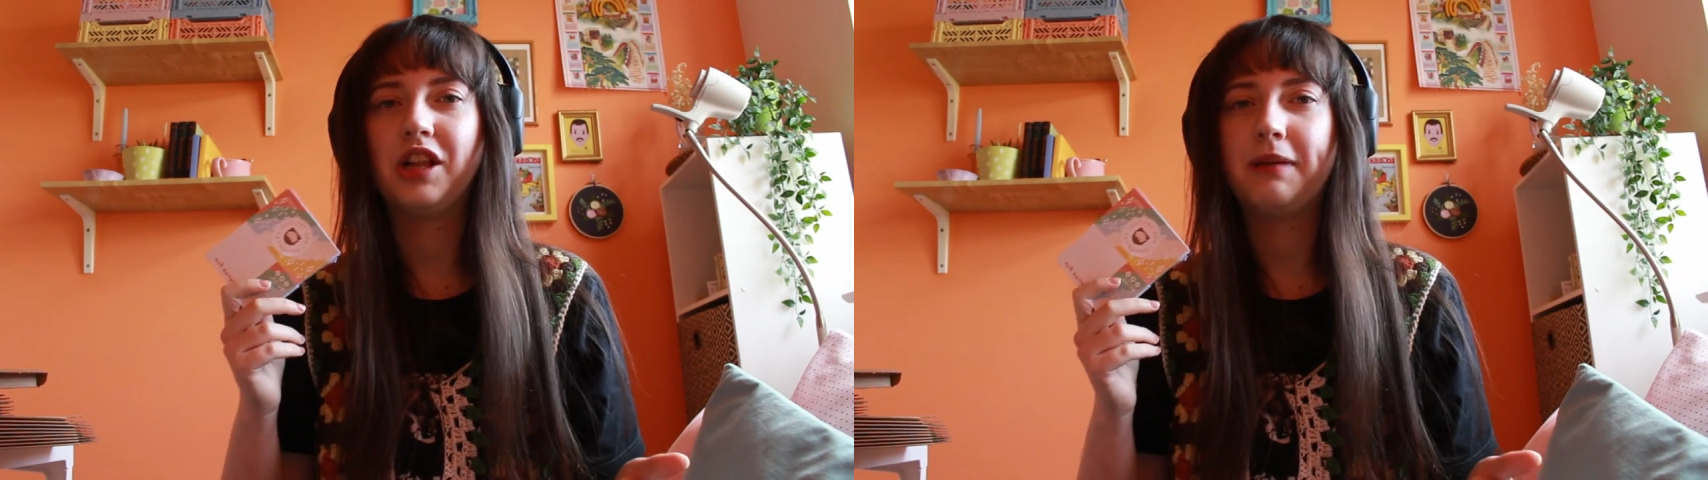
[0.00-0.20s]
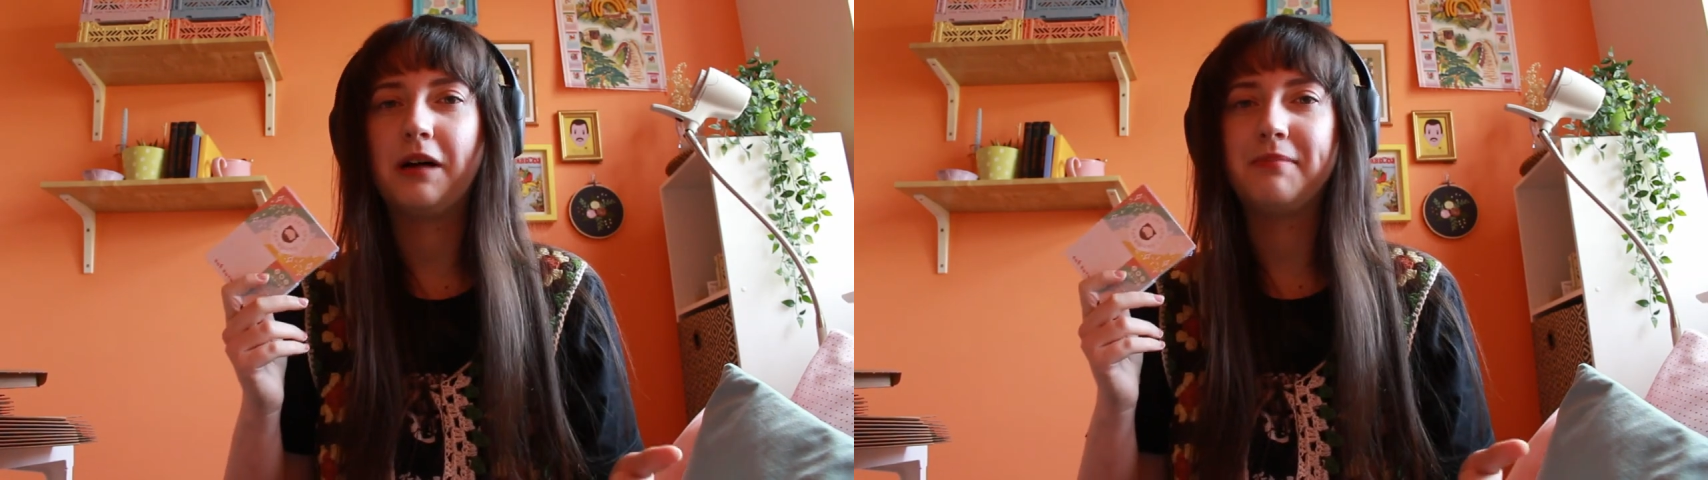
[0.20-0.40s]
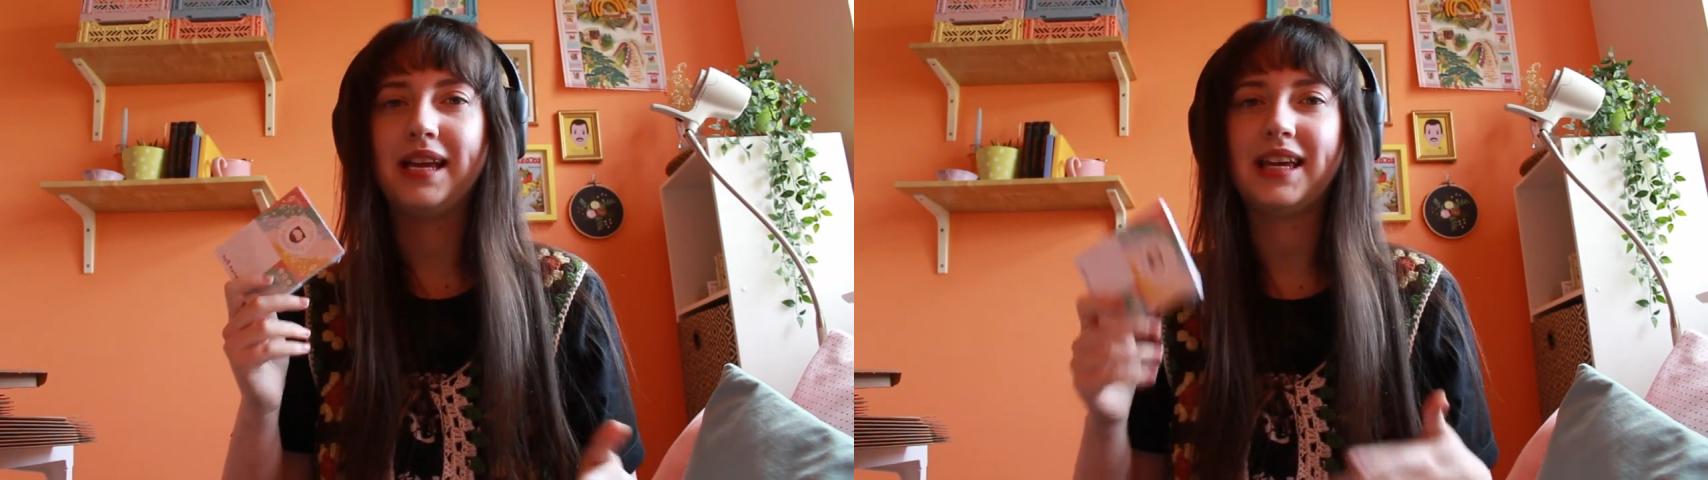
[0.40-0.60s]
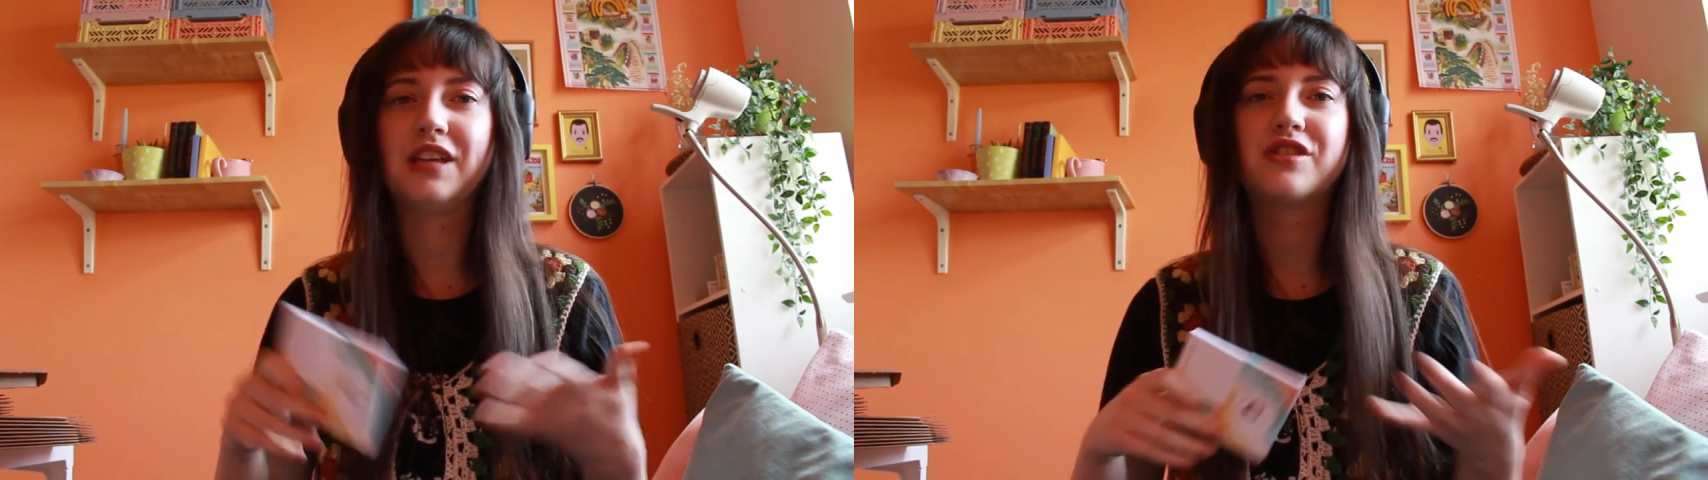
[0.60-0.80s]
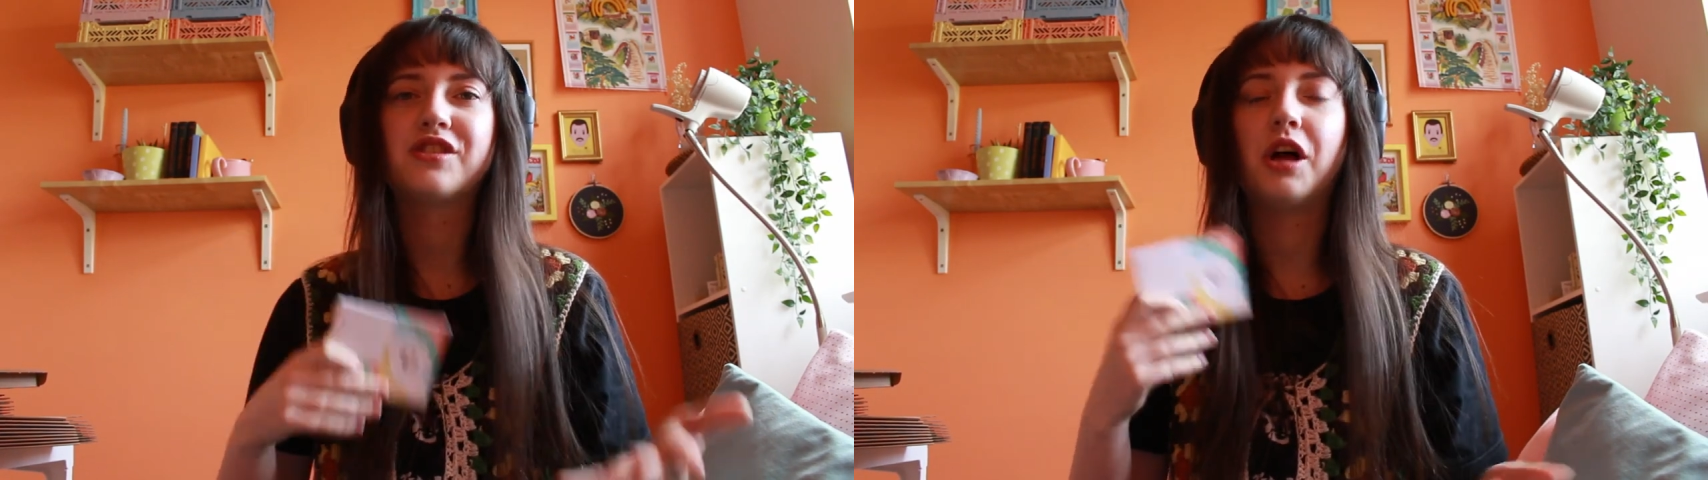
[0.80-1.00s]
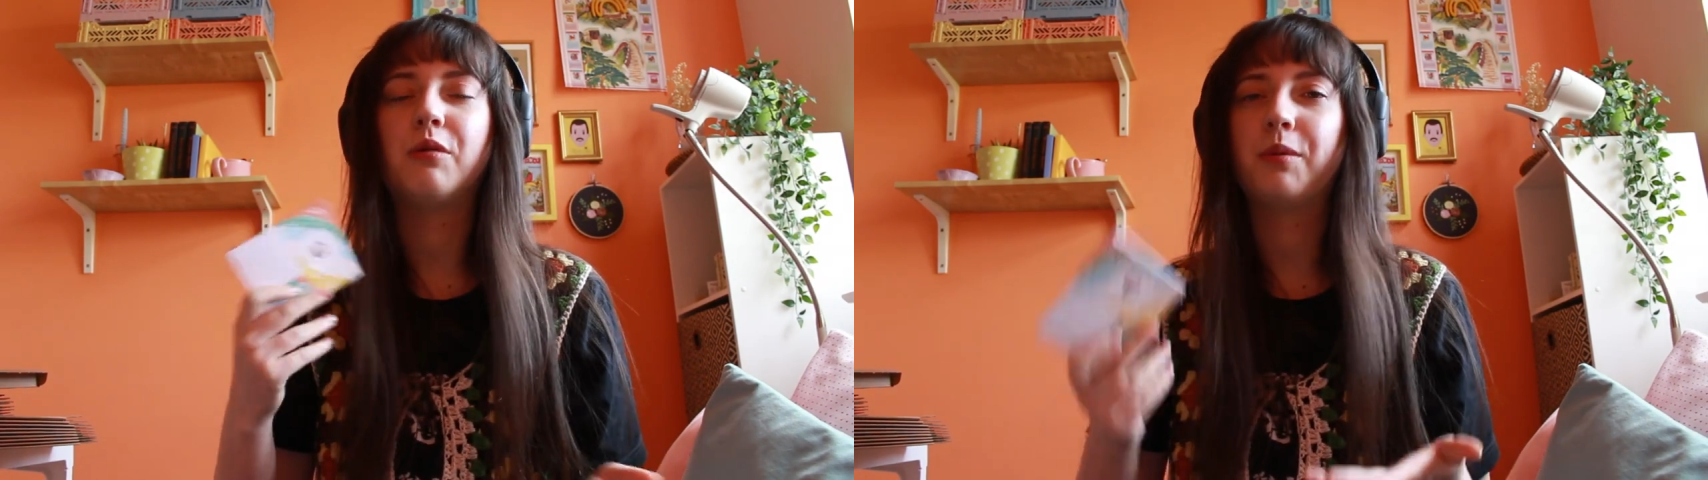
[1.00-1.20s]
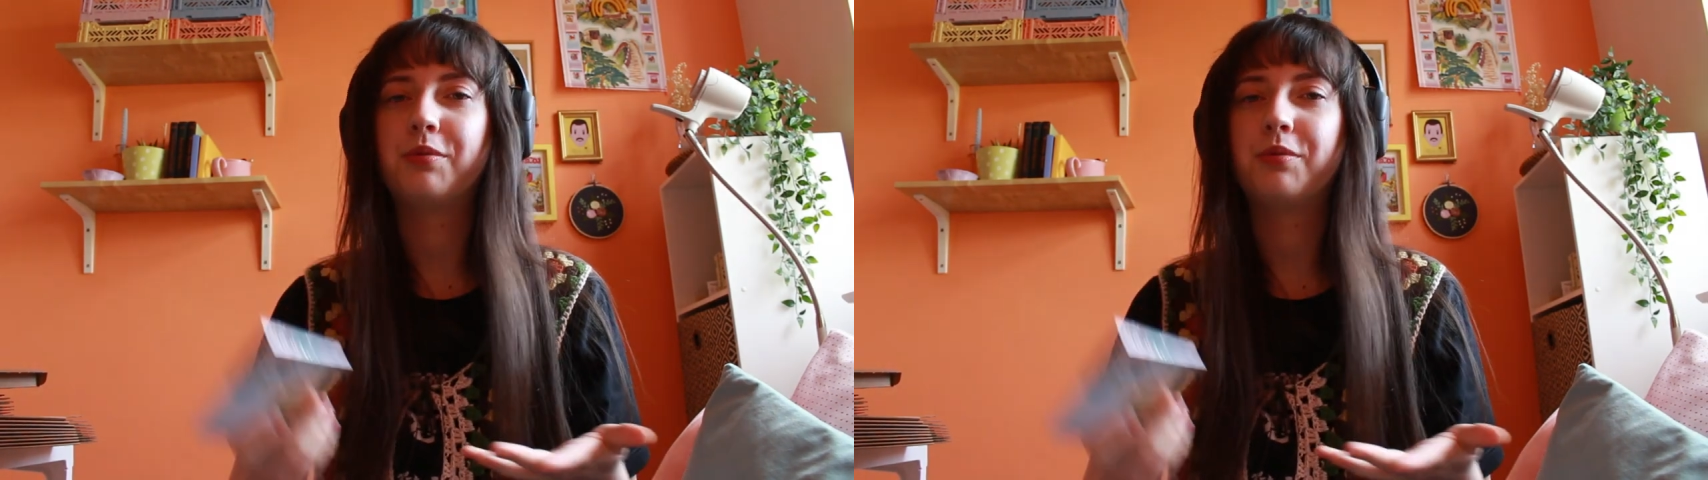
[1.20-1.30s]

all about making slow